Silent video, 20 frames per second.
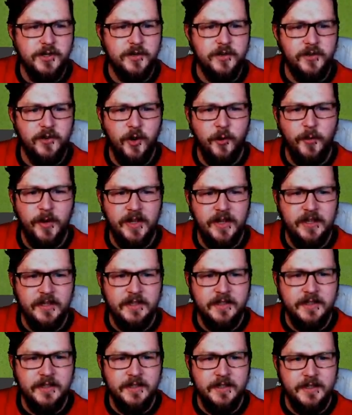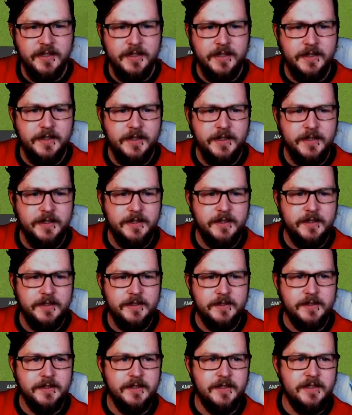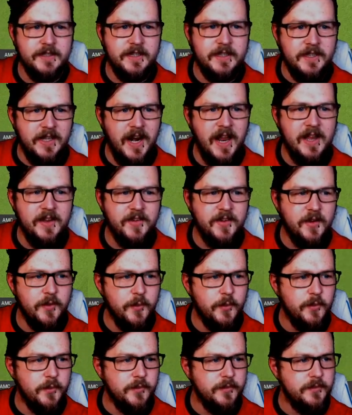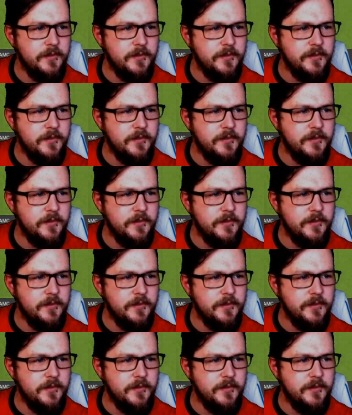It's normally, I think the last time